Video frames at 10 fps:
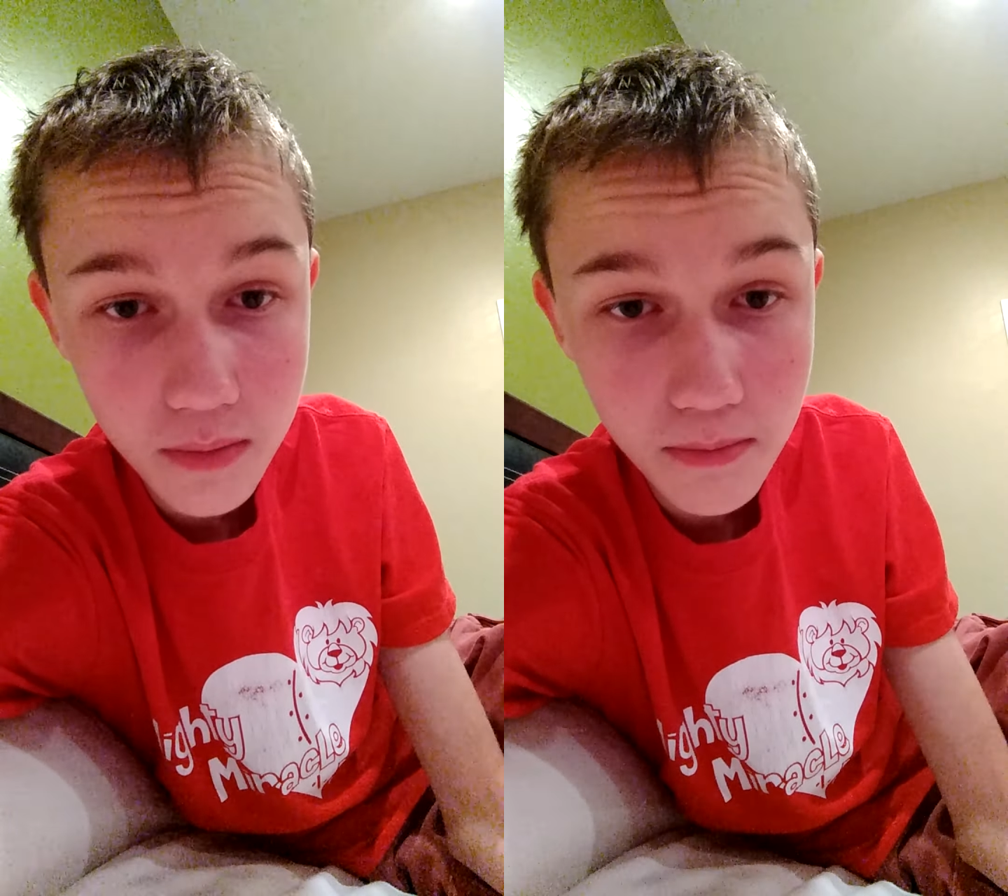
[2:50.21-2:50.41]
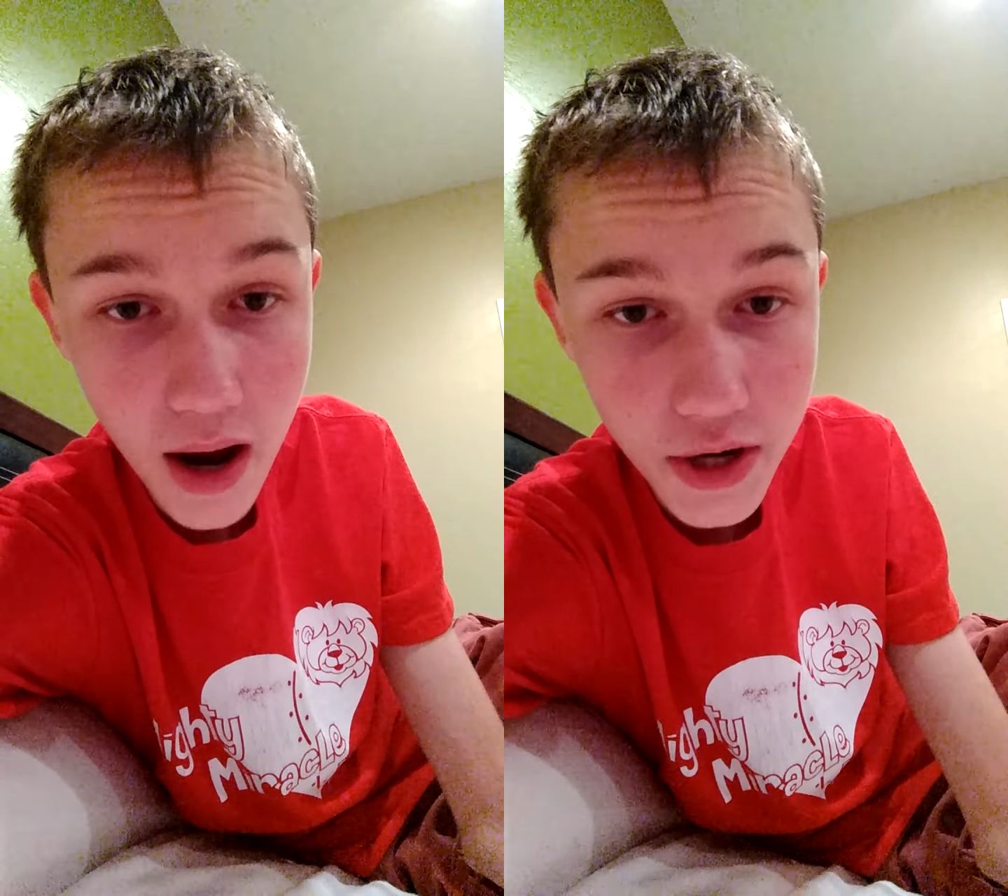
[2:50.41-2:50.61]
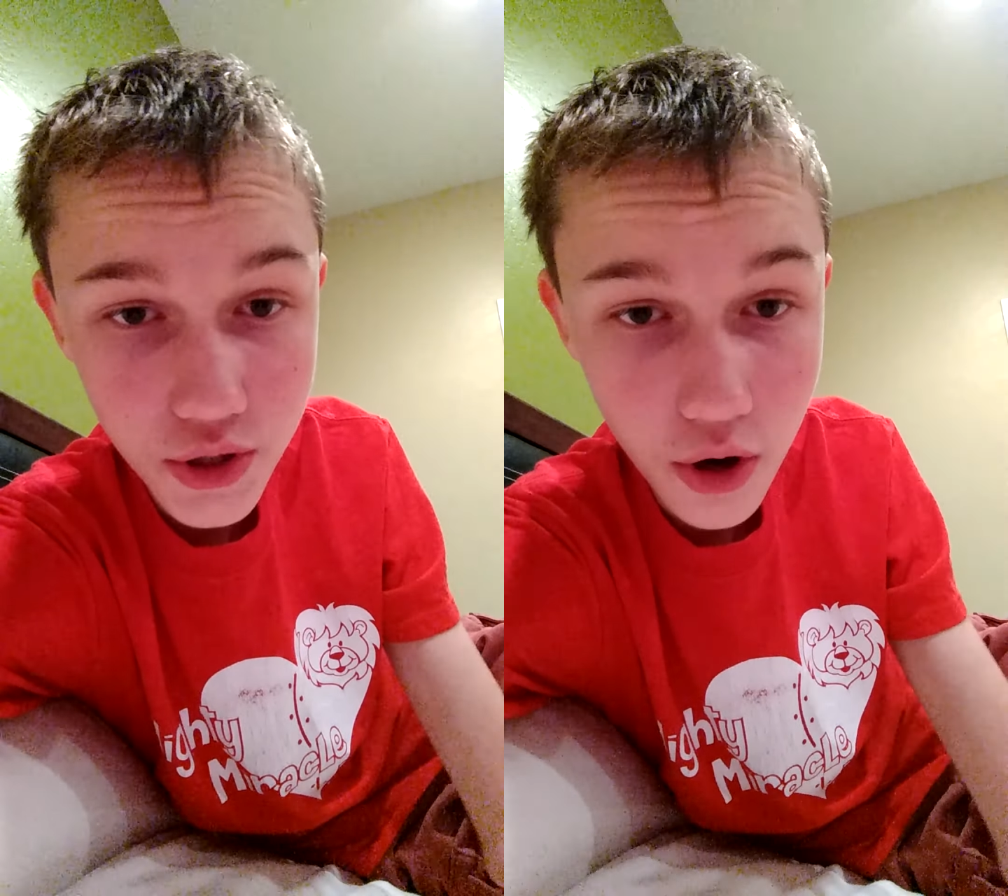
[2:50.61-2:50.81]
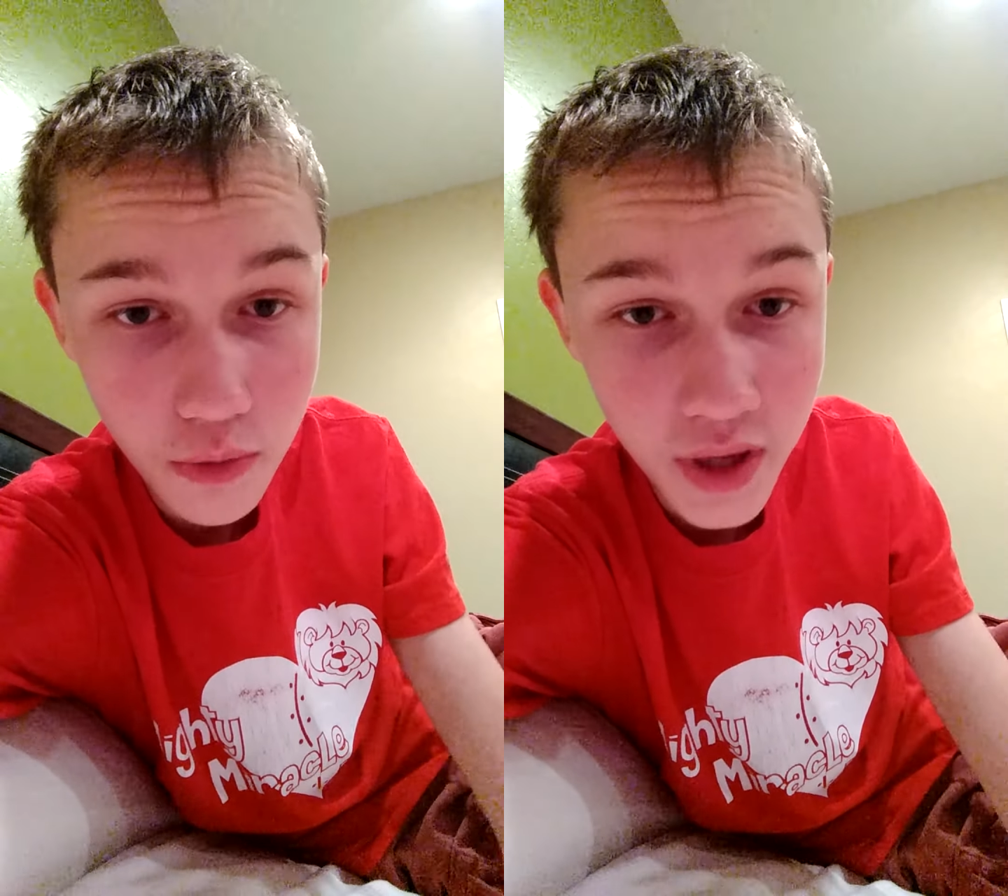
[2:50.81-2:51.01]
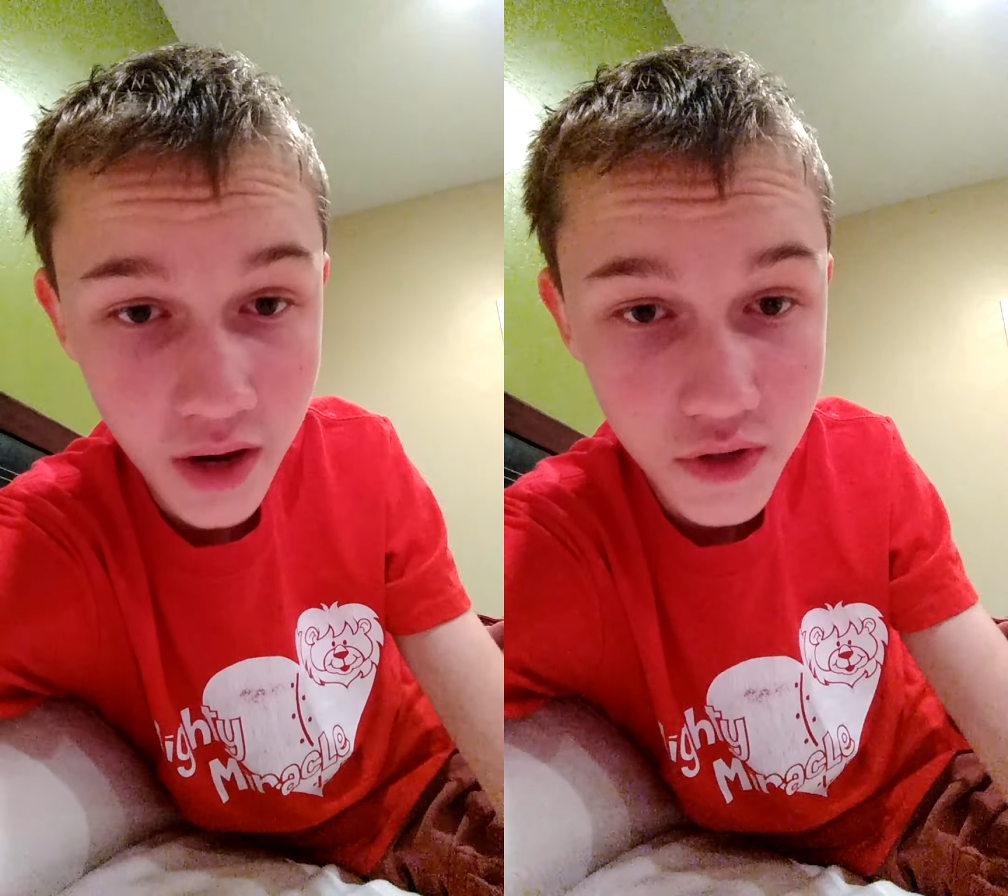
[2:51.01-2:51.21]
my show,
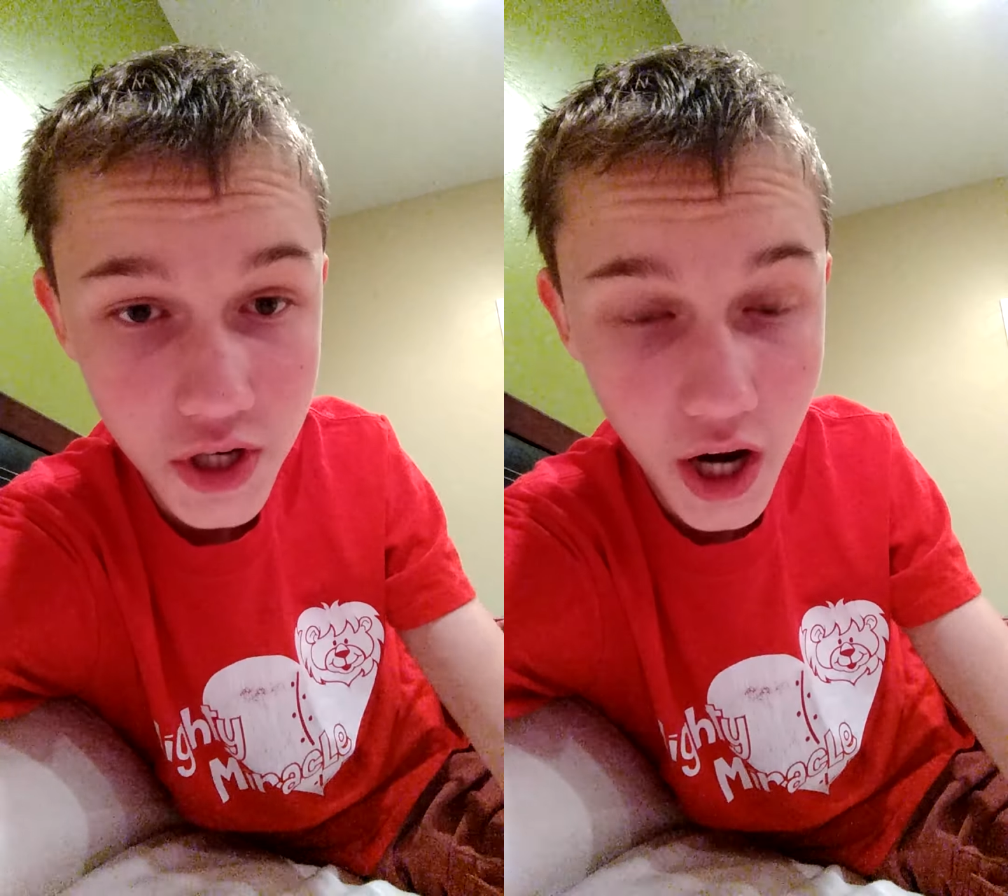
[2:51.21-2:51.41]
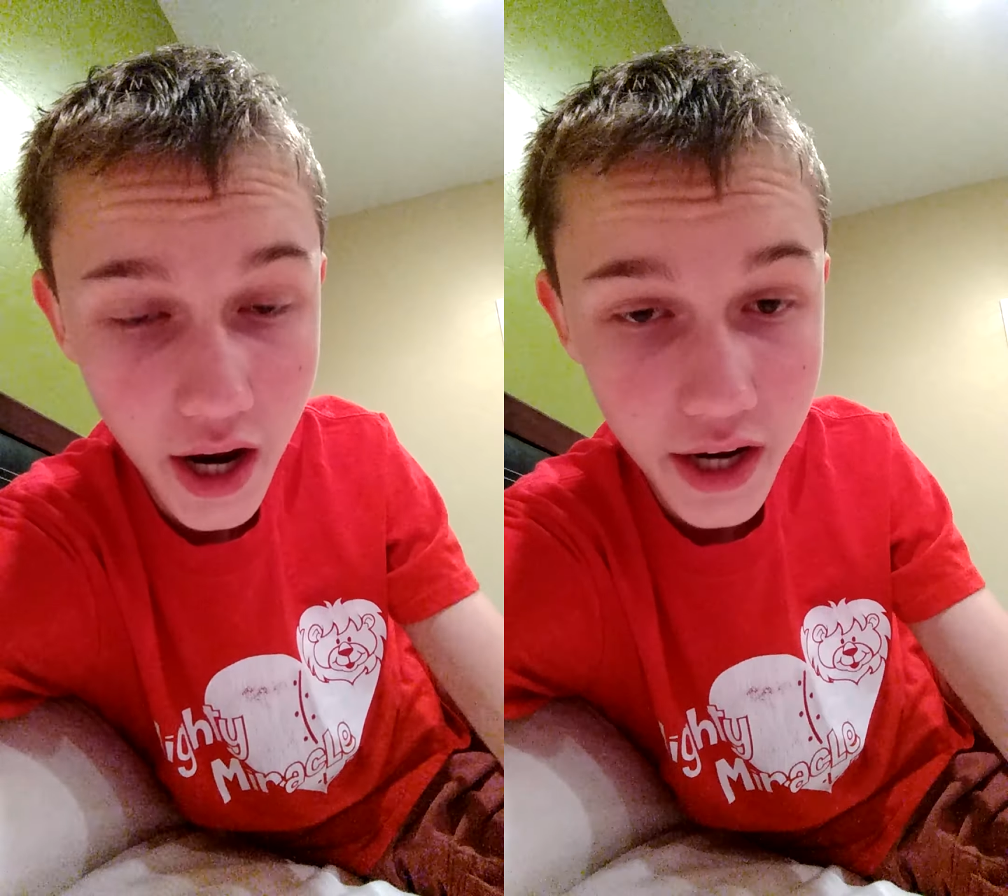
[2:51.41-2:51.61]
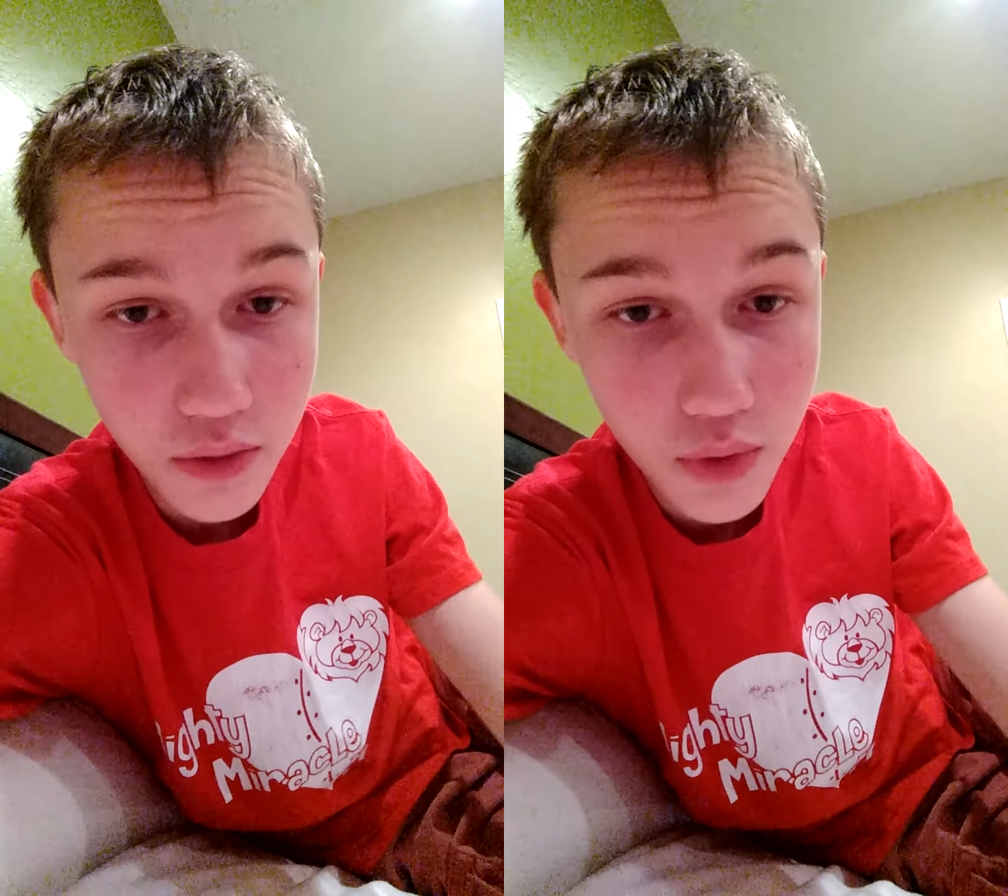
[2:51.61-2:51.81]
BFGI,